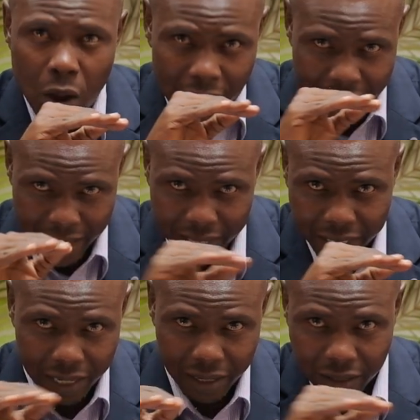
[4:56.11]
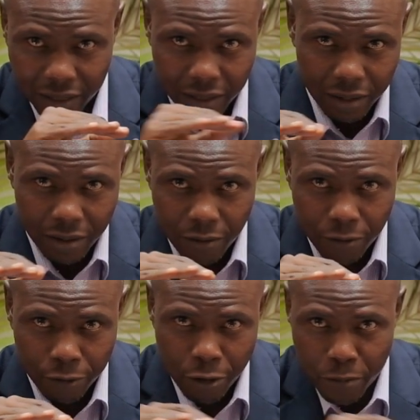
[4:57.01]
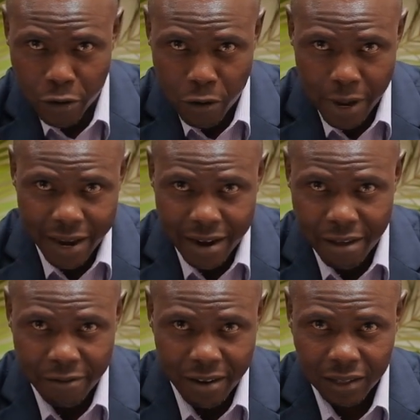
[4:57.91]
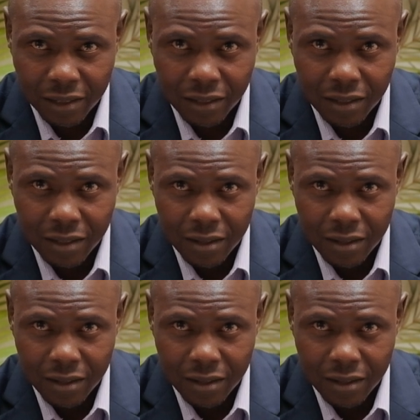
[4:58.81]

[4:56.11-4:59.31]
are getting from your endeavors,